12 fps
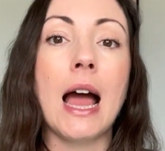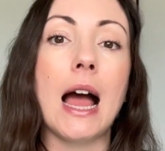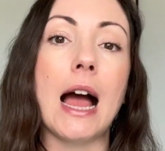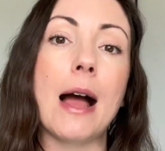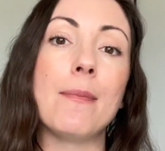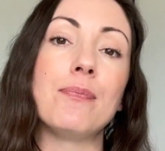
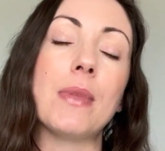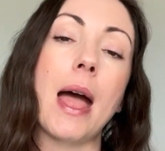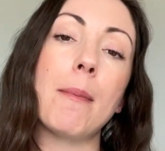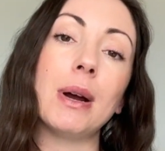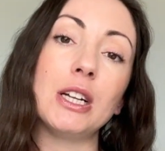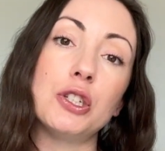And
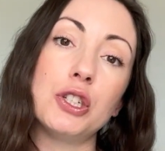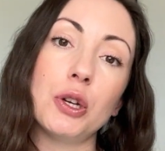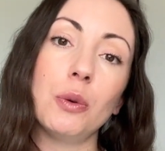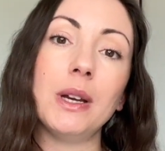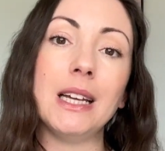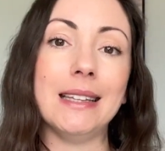by
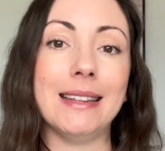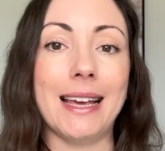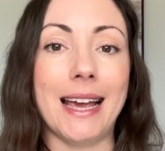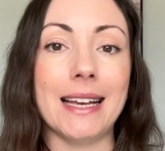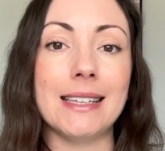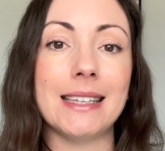doing
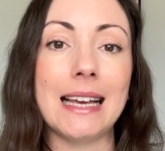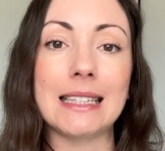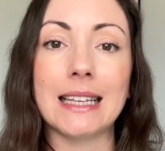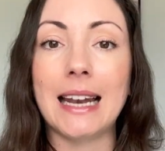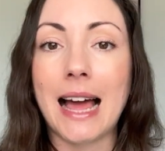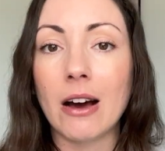this, it's
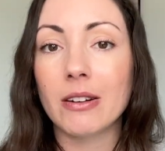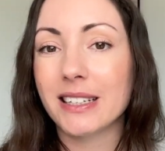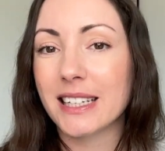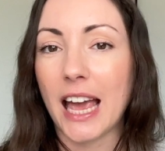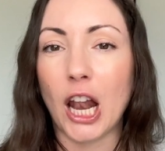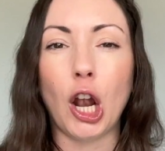allowed her
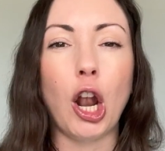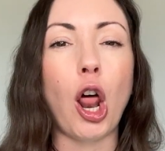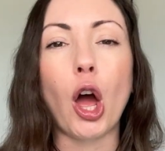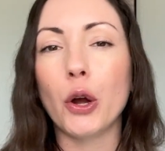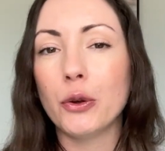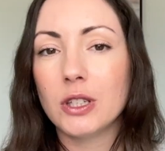to get
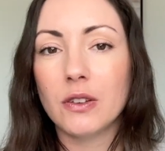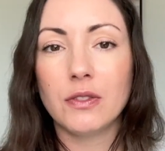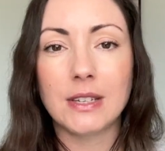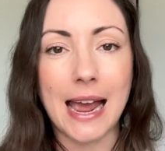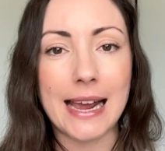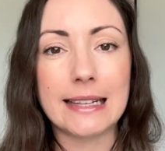loads of
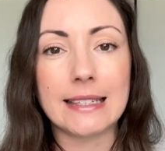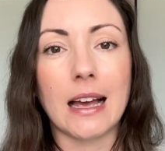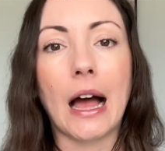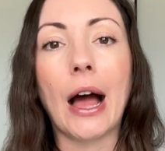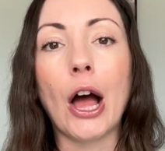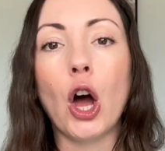
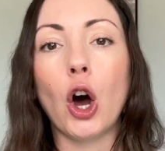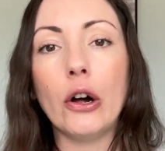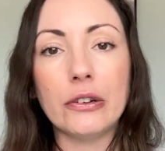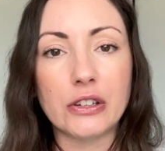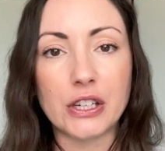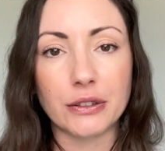data
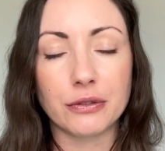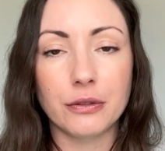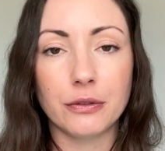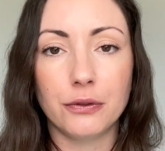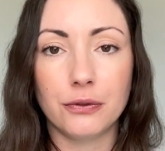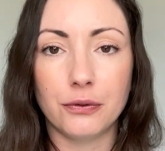on
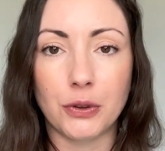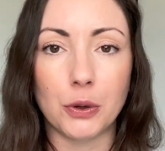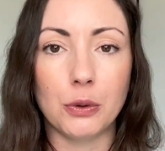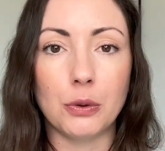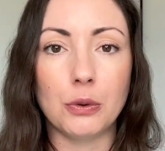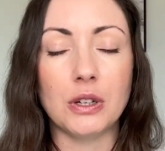different
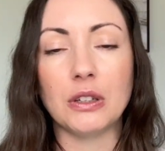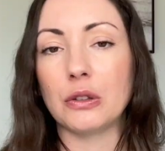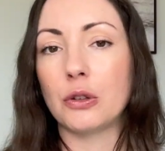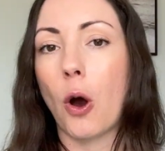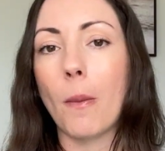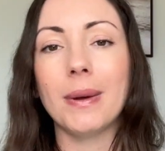food and
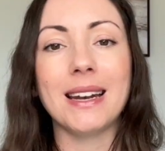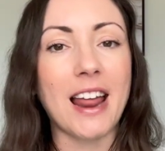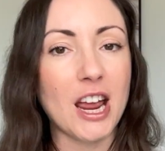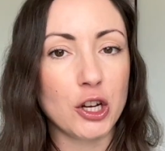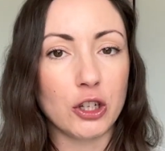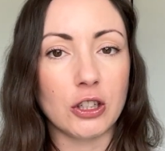
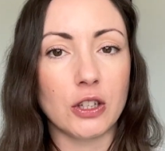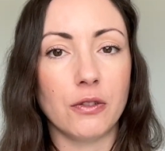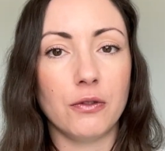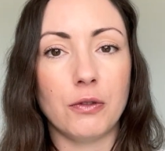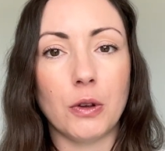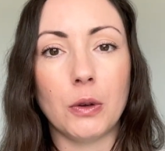combinations of
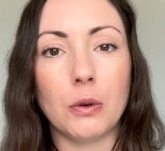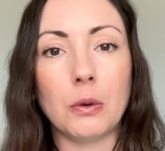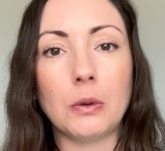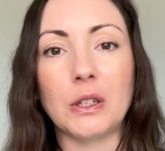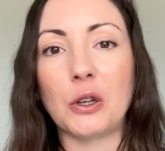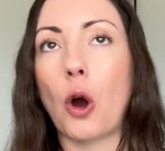
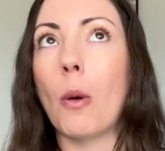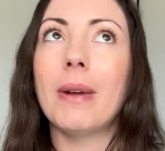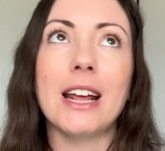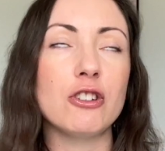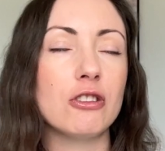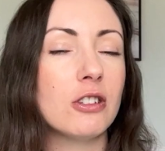foods
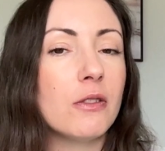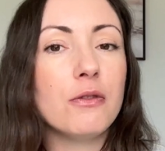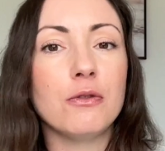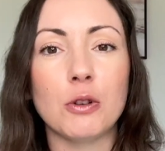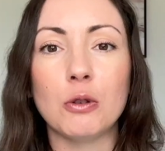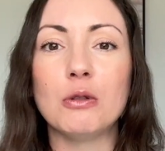
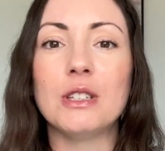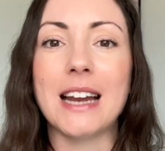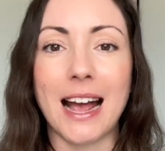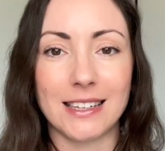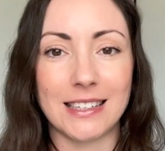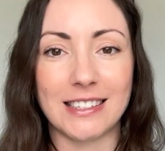and
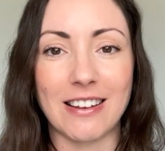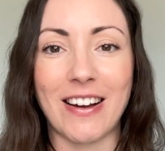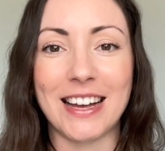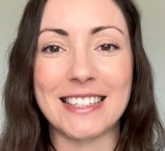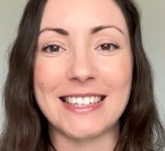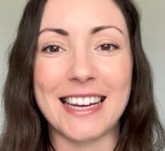
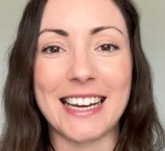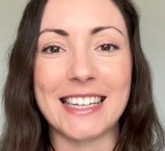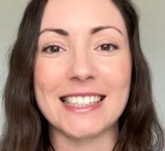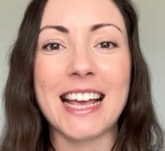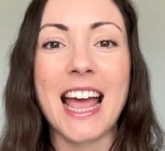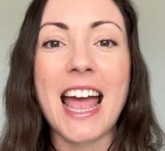exercises,